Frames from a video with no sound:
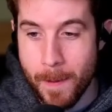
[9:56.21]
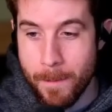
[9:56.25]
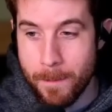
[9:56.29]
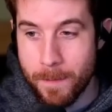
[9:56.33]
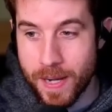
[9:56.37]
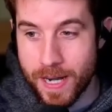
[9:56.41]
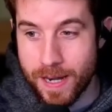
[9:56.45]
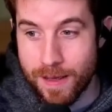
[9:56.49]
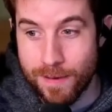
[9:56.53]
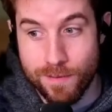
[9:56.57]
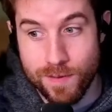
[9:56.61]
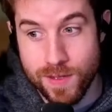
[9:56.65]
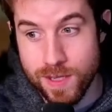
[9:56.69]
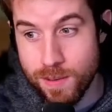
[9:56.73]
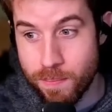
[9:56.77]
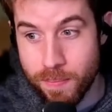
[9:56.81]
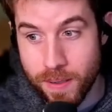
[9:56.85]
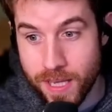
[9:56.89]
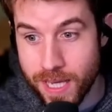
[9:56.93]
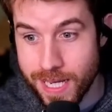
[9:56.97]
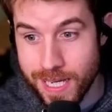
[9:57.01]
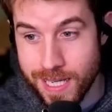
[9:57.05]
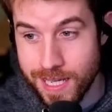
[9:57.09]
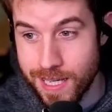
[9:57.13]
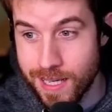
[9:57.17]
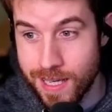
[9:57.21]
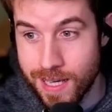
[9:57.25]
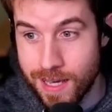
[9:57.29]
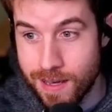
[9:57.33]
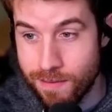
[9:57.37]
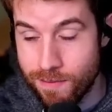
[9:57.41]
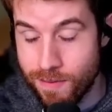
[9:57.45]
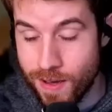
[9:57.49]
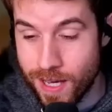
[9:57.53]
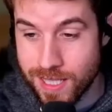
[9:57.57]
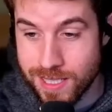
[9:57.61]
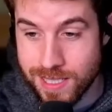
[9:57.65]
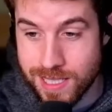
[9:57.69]
But if you play
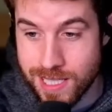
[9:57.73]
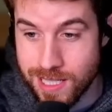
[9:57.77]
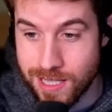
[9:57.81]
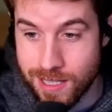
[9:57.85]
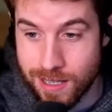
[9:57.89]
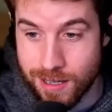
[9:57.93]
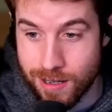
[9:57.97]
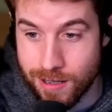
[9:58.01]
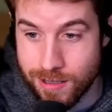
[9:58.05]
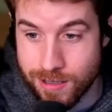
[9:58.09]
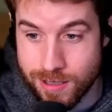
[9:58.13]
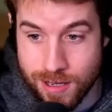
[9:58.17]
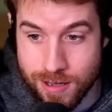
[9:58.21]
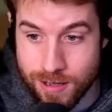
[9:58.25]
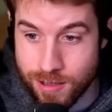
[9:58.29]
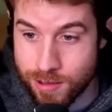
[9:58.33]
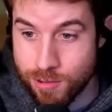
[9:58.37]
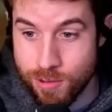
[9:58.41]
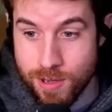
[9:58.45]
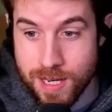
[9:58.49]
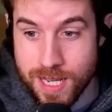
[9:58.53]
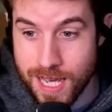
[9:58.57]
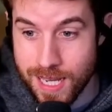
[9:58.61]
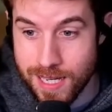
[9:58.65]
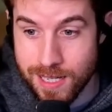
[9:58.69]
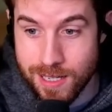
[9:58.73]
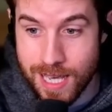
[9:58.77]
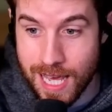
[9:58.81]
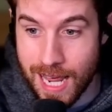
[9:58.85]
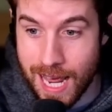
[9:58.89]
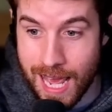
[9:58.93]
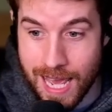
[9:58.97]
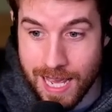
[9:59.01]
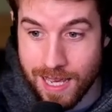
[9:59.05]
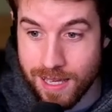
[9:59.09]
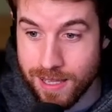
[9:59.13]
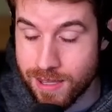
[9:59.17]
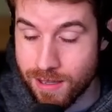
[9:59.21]
Valentina on turn 3 and you get
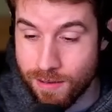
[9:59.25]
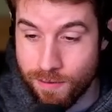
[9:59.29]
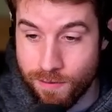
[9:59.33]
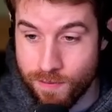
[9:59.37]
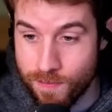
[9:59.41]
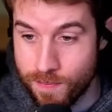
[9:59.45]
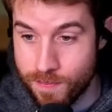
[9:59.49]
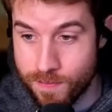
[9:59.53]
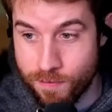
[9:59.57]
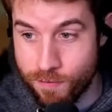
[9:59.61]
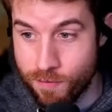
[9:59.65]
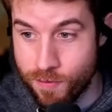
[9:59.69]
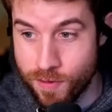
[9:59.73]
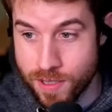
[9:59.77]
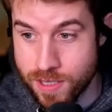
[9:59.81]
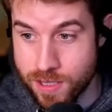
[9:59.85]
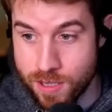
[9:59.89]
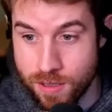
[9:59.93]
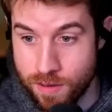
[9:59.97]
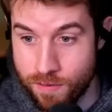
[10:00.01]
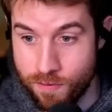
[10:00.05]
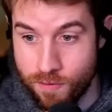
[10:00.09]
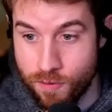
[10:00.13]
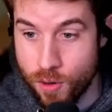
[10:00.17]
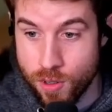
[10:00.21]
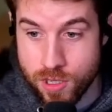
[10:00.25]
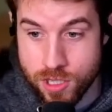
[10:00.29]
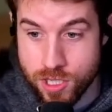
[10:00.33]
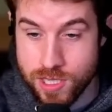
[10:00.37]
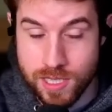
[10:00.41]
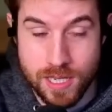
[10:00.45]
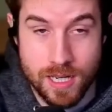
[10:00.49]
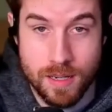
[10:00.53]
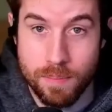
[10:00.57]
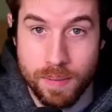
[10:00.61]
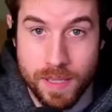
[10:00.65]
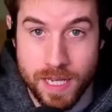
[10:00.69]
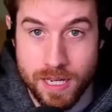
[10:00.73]
Agatha for turn 4, she's
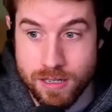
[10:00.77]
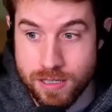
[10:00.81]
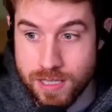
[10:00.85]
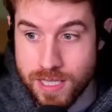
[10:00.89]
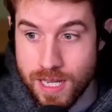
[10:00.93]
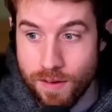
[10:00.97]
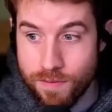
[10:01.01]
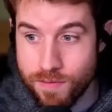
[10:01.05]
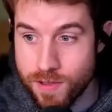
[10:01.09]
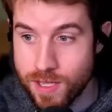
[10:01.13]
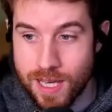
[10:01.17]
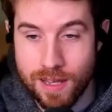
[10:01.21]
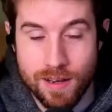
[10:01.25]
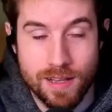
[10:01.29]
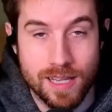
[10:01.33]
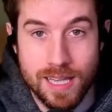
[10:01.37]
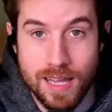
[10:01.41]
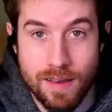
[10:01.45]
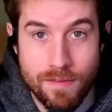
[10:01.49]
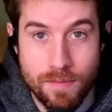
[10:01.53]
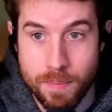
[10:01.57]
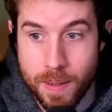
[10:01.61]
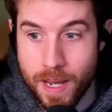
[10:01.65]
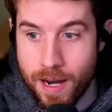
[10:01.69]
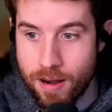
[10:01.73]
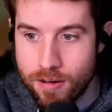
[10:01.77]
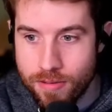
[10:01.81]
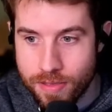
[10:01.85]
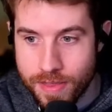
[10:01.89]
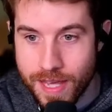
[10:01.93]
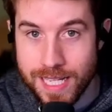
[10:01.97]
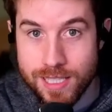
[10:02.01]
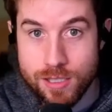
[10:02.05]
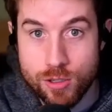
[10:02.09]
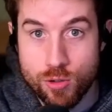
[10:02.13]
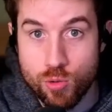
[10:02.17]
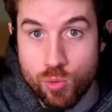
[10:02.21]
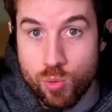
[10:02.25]
going to play herself, you get an 11 power,
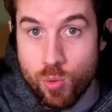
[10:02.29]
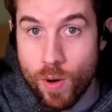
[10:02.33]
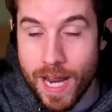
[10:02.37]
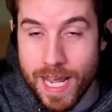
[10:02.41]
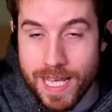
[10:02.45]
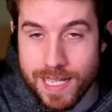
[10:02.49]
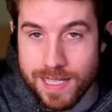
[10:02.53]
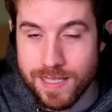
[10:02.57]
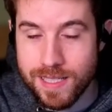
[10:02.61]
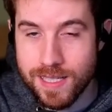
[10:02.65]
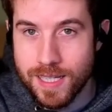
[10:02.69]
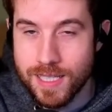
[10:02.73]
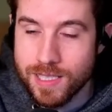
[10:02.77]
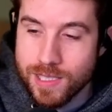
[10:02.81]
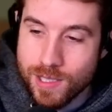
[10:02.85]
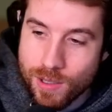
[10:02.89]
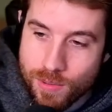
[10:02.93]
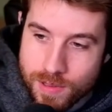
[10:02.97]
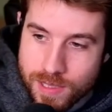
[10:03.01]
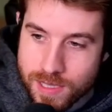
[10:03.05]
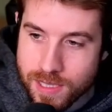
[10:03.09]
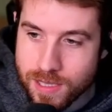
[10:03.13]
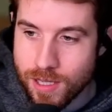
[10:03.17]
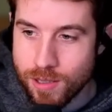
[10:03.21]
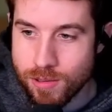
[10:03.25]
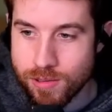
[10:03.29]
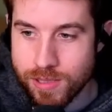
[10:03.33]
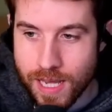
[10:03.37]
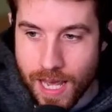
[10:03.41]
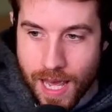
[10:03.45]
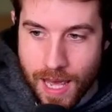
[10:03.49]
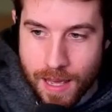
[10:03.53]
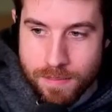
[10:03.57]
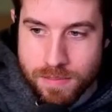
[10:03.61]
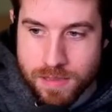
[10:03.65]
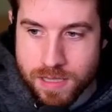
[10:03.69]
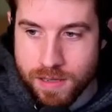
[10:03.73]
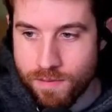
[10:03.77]
that's great. So it's those
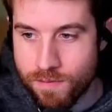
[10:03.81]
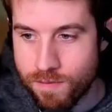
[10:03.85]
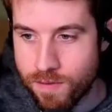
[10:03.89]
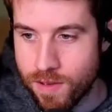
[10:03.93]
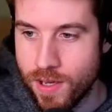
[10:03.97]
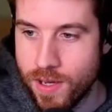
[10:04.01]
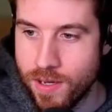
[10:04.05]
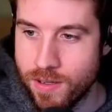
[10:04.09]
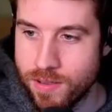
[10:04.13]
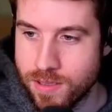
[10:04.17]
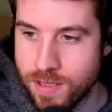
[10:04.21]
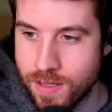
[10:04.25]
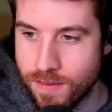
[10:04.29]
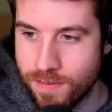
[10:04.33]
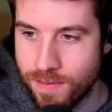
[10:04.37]
ebbs and flows of